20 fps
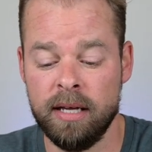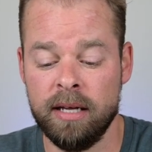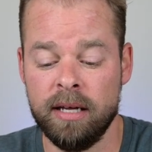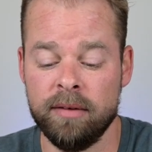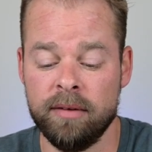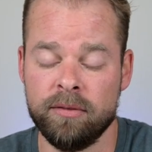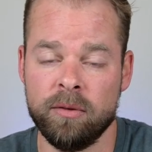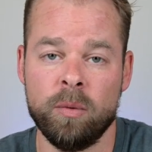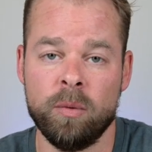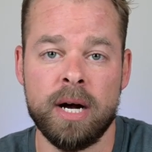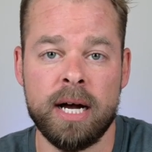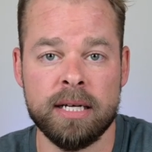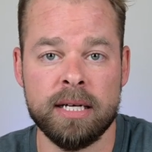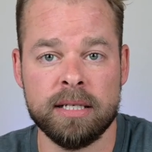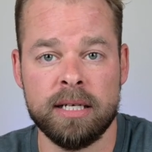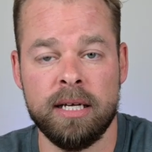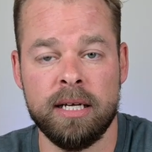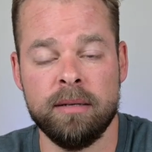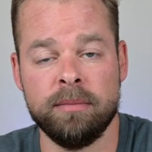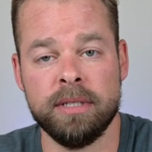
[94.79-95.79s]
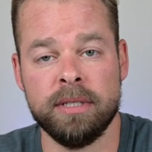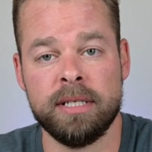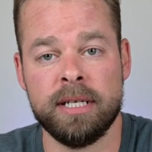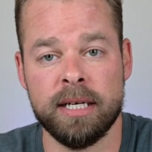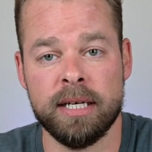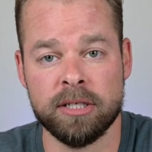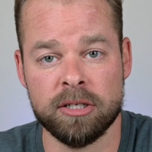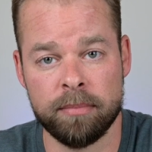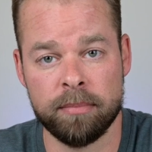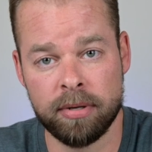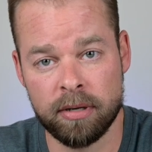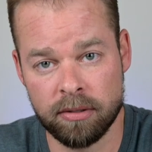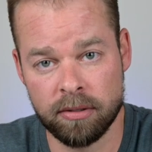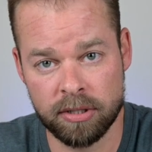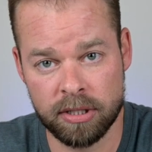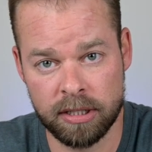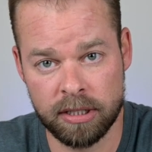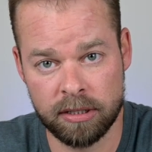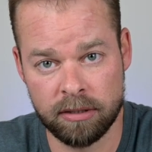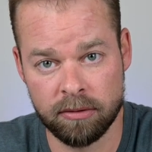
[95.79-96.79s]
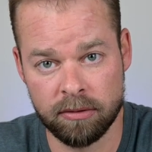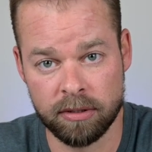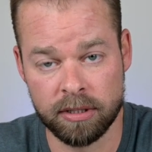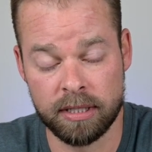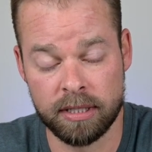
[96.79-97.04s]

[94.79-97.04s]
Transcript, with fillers: if the Wyze Cam detects a person or